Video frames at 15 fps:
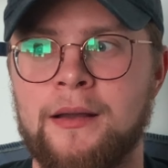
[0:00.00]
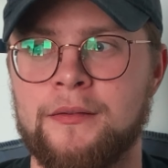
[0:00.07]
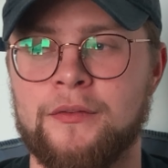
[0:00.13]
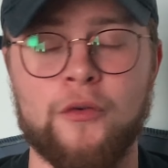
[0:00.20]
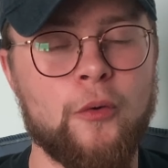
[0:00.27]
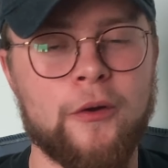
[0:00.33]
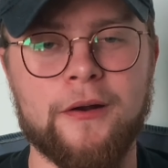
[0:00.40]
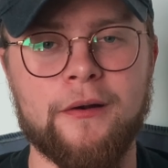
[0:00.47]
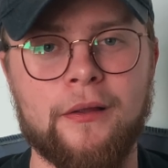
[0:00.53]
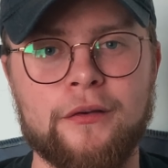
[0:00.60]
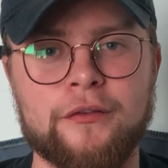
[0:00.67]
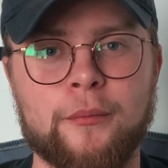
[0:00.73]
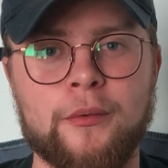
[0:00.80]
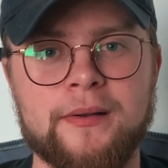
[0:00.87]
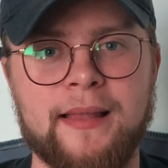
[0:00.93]

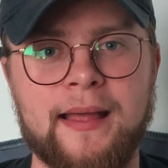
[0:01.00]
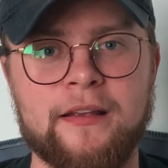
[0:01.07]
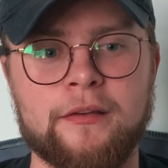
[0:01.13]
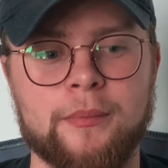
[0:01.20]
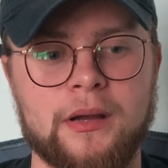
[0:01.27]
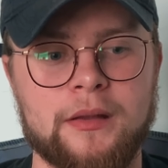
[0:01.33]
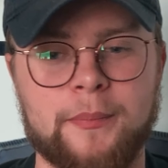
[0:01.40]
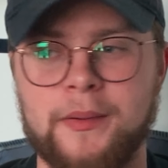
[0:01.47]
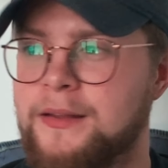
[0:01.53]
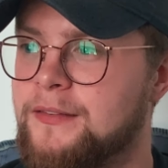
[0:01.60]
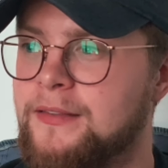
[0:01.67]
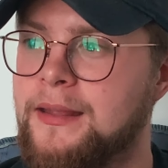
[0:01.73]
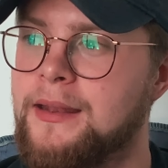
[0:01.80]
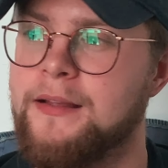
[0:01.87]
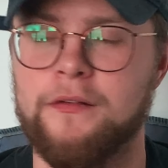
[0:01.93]
$200 more in last month, but
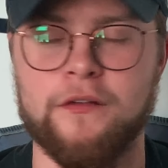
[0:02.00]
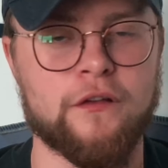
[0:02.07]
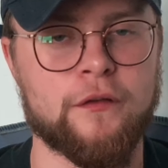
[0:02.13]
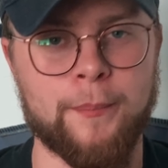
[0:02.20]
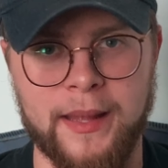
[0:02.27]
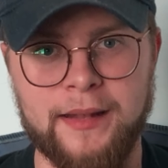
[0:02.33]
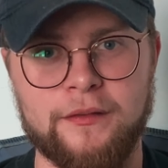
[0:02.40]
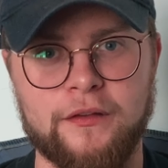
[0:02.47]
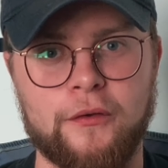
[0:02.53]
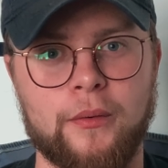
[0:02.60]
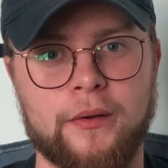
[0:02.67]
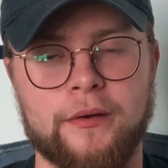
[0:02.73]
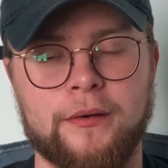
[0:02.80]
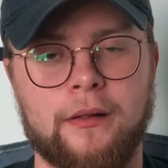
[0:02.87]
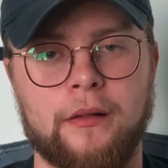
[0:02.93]
instead I spent
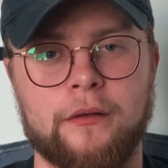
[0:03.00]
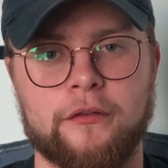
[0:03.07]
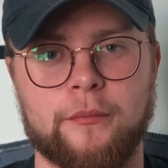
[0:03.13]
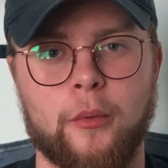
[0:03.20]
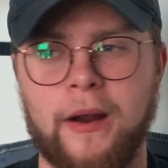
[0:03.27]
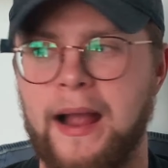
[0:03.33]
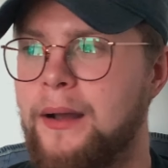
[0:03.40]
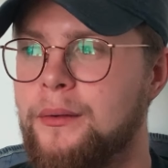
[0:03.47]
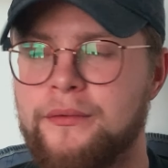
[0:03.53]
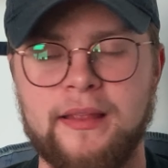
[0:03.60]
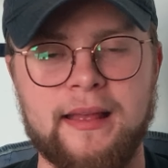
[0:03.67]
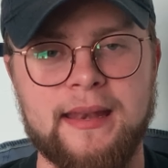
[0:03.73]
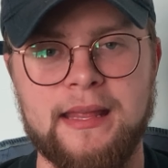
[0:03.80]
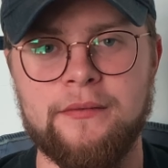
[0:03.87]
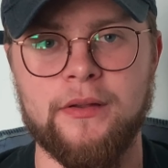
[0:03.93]
$200 more. How is
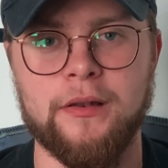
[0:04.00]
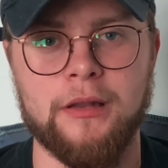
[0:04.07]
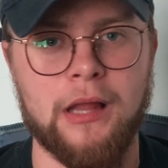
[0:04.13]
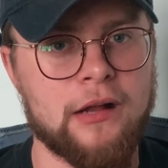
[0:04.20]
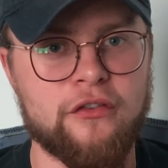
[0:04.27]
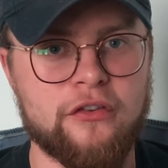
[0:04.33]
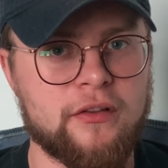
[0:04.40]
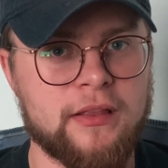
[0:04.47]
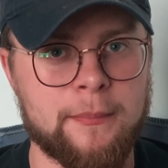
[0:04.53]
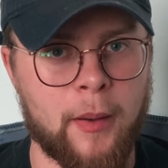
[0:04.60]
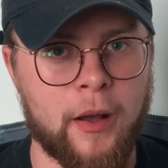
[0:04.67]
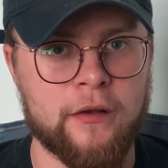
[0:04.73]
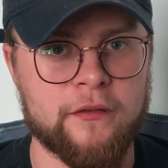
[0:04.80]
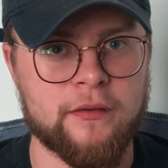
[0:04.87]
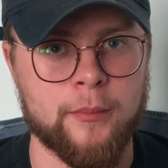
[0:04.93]
that even logically
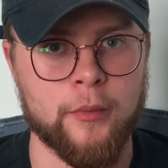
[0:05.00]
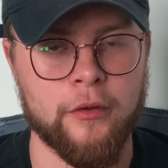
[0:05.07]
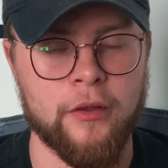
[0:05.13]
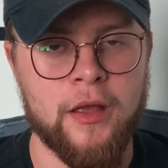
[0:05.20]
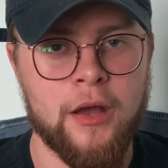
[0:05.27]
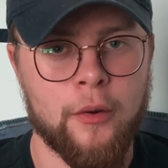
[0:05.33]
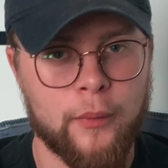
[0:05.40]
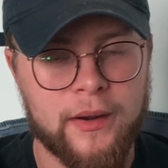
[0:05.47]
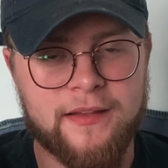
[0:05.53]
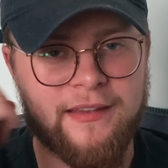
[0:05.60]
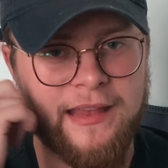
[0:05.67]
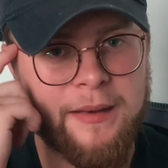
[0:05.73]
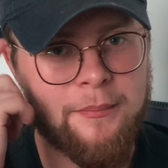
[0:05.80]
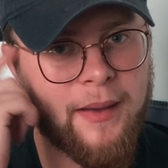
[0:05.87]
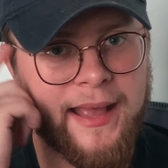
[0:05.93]
possible when it's
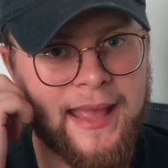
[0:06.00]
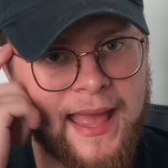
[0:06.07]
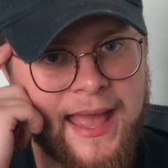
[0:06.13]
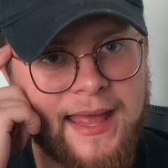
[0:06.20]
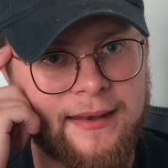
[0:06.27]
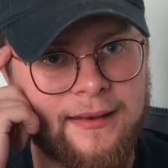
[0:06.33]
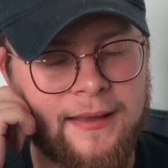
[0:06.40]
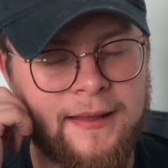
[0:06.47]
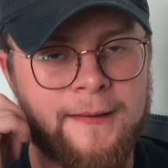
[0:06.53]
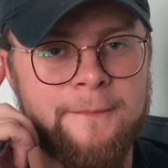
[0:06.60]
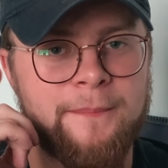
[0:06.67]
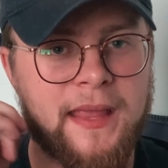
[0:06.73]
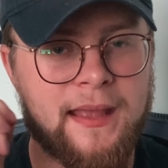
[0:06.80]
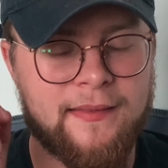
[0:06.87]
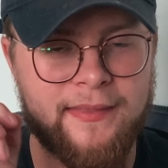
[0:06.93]
in my head?
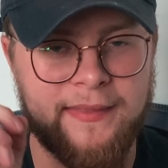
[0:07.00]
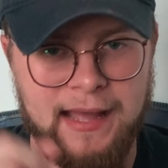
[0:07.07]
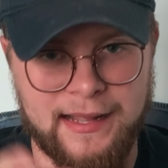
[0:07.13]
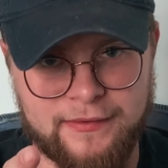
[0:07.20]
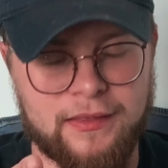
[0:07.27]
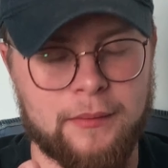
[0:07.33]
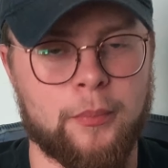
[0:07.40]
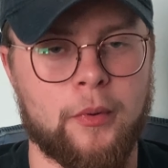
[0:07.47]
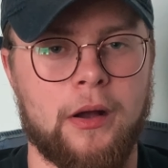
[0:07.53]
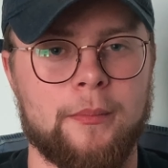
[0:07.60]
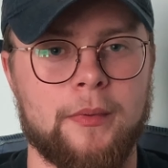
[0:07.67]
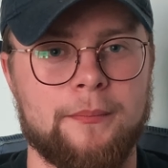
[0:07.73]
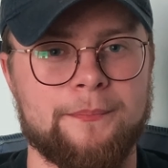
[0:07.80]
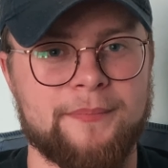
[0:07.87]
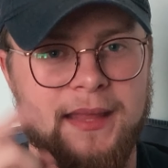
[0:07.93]
And that's the
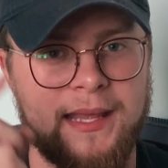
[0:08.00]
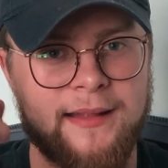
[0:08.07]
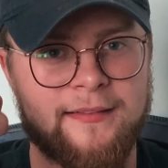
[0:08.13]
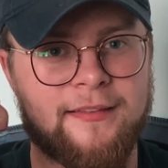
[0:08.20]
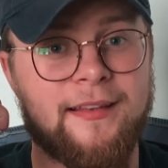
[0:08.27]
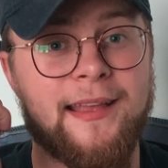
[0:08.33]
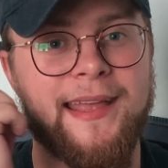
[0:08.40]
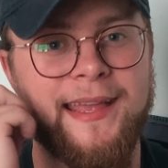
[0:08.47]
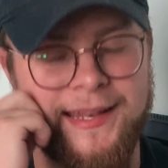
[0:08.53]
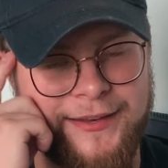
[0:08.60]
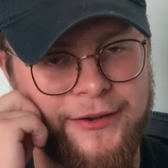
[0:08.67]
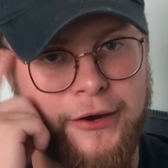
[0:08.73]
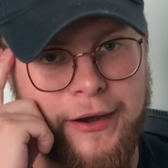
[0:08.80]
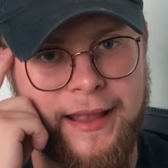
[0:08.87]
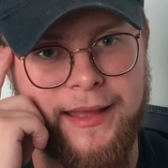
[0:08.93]
problem. It's in
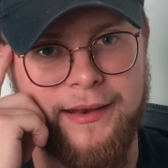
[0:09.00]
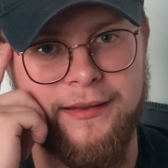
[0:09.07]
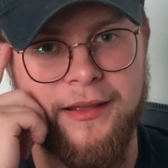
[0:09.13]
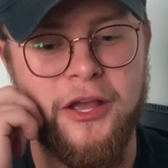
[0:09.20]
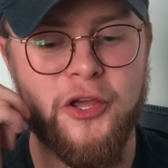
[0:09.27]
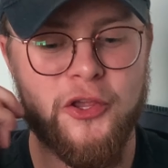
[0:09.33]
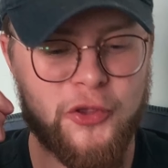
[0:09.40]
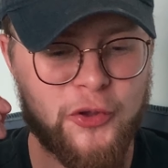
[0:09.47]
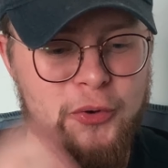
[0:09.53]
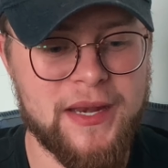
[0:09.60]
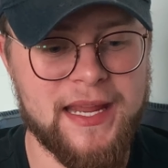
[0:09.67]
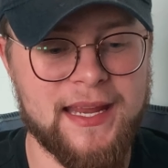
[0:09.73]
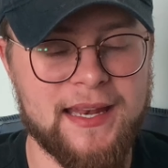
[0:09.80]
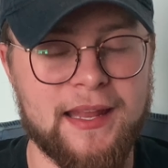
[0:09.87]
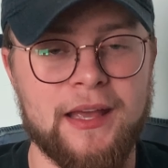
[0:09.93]
your head. You
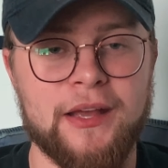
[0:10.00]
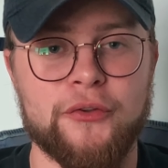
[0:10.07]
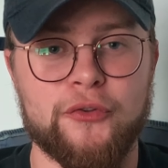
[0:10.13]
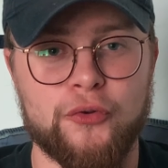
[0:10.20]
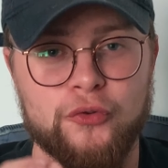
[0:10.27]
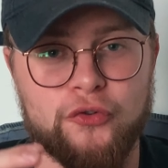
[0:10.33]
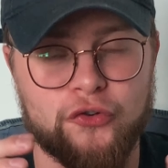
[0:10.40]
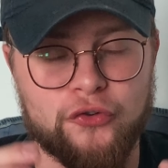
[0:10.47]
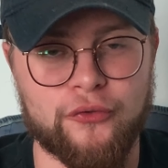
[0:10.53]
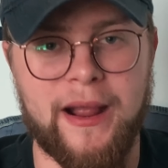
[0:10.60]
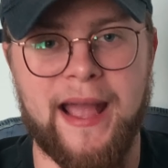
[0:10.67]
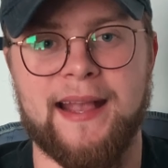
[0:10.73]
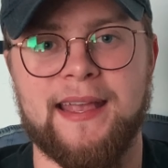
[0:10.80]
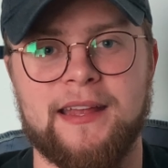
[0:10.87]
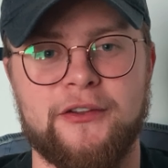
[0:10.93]
need to
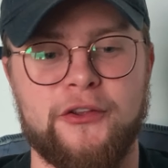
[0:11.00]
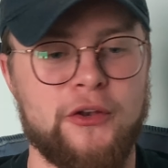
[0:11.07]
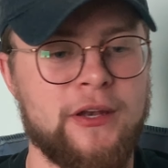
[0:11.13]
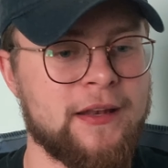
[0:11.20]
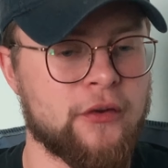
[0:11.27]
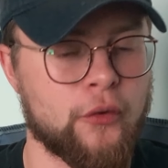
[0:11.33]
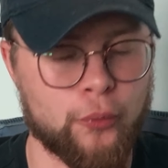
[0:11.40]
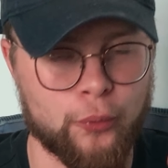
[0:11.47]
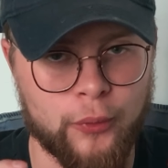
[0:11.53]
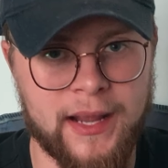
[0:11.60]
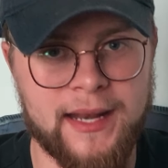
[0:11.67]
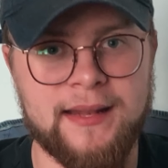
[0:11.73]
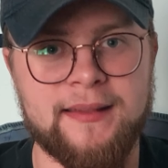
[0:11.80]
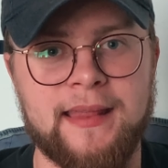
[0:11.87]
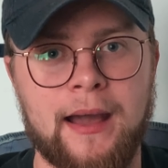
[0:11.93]
track it. You need to
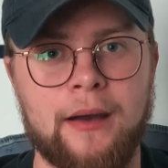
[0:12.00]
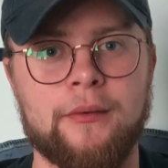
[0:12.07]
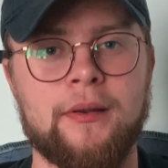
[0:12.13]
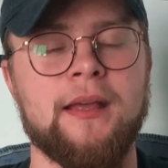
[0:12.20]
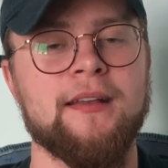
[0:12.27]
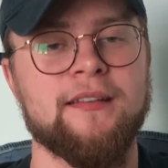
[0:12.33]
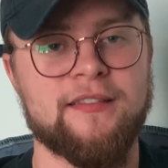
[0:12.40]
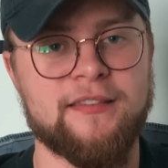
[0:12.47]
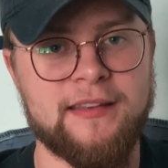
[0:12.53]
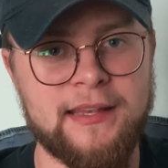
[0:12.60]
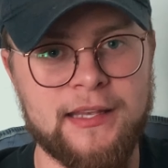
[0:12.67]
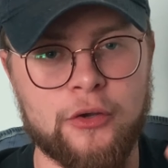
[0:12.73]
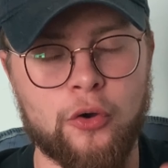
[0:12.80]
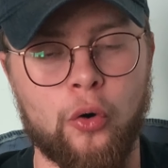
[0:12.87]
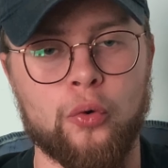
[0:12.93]
write it down,
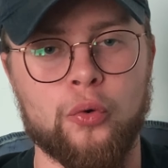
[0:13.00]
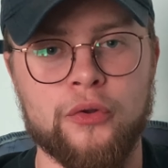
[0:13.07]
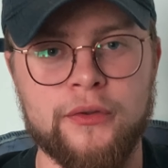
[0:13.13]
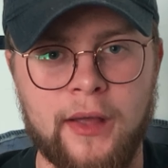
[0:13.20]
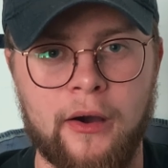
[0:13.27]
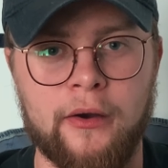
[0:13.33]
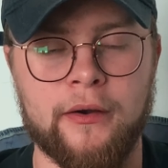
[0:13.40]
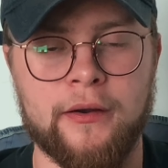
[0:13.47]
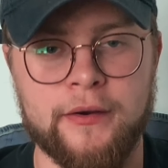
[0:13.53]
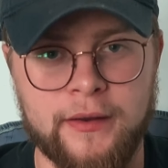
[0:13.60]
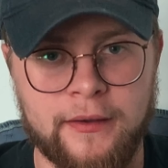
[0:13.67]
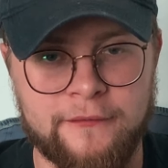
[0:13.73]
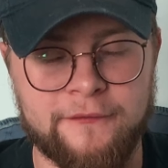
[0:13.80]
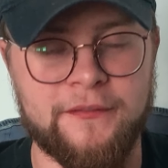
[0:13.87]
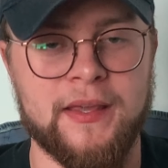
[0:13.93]
see cold,
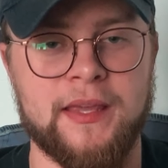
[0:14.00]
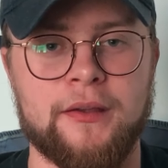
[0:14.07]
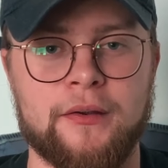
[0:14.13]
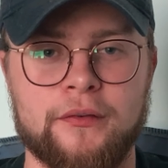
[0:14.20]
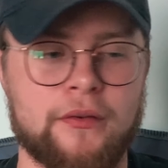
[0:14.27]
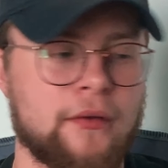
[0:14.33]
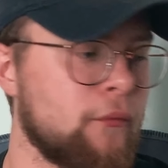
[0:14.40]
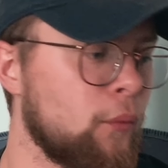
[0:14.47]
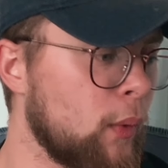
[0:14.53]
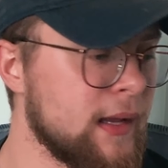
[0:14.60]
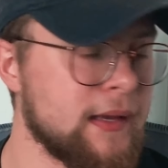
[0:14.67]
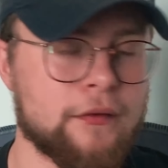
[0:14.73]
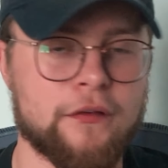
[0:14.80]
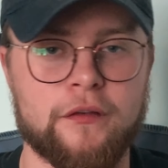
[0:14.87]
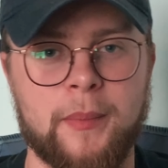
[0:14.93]
hard figures of what
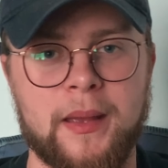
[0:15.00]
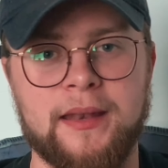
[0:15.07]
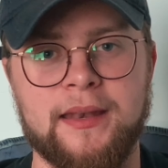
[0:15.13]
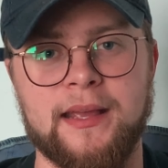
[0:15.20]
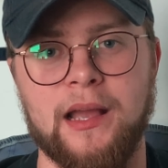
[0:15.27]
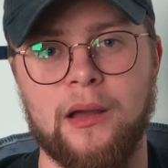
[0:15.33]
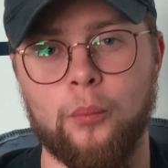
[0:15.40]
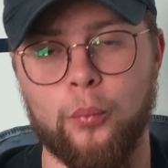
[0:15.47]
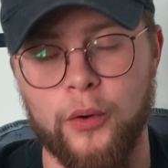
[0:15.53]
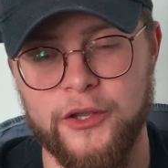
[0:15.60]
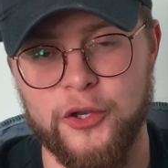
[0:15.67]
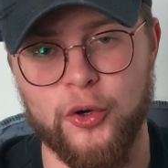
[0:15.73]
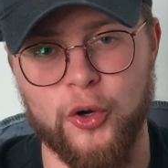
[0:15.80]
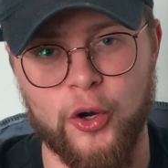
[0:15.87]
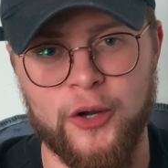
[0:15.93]
you're spending and what
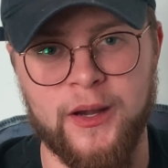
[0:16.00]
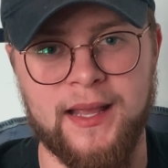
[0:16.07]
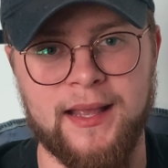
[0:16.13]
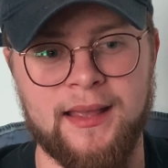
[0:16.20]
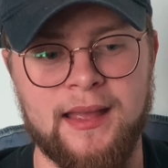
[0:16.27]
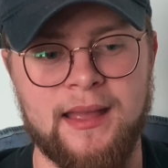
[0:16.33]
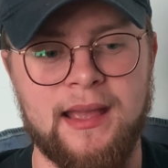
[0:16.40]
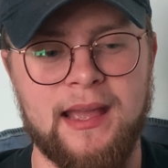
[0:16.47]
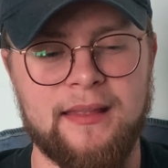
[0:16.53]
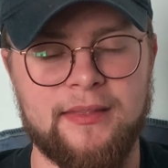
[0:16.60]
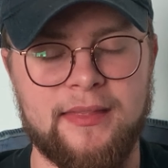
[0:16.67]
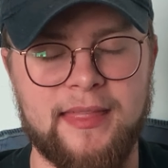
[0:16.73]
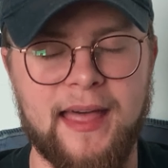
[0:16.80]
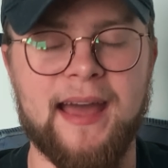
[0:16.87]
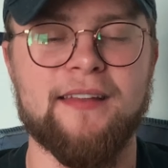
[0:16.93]
you're earning, and
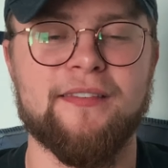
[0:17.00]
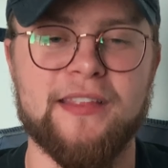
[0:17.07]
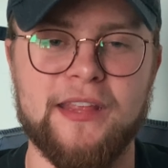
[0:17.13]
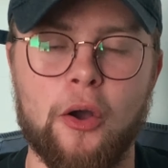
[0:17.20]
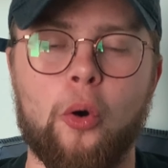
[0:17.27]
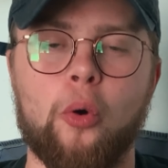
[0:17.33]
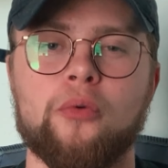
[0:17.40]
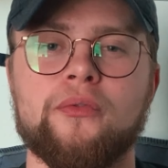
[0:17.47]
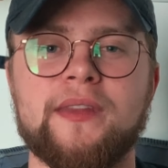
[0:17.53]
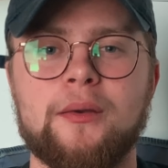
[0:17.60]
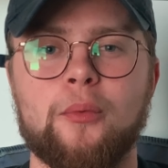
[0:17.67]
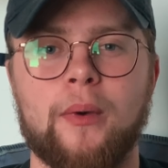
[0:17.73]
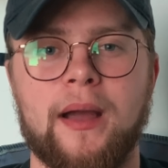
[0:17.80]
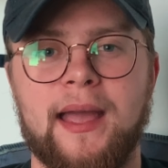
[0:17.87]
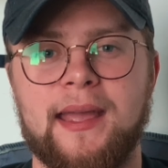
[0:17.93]
that is the only
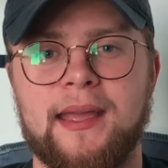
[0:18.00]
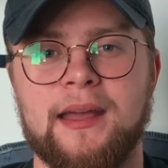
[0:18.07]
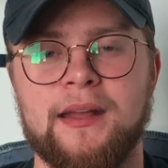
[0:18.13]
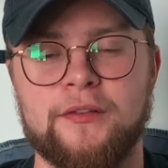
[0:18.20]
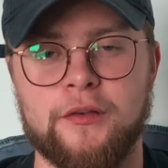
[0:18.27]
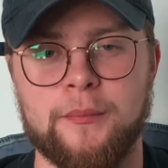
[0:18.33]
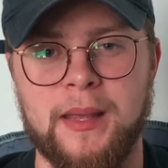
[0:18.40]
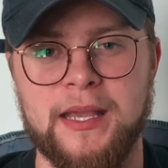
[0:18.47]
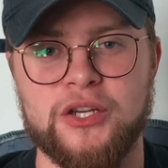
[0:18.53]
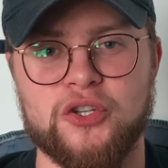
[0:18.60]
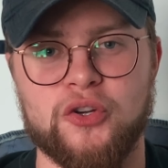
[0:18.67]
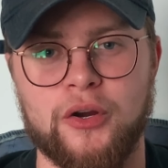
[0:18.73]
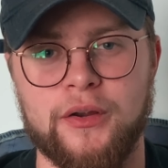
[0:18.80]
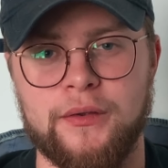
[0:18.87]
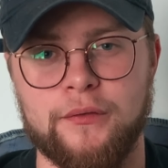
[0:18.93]
way to make sure you